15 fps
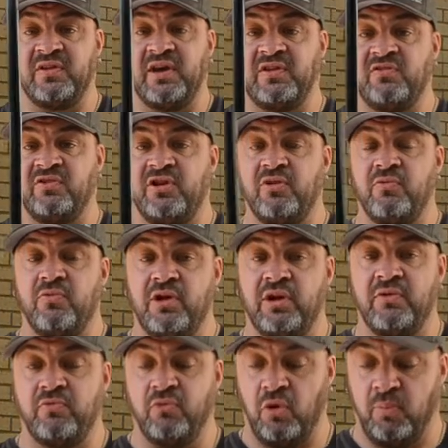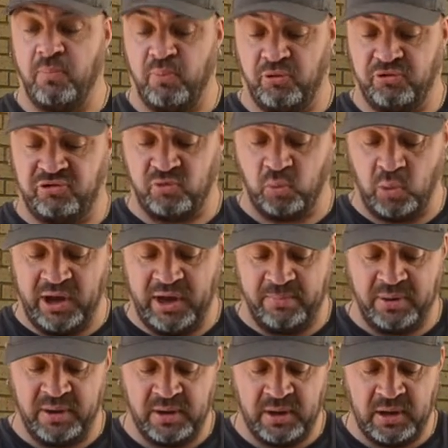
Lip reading: is actually a really robust whip,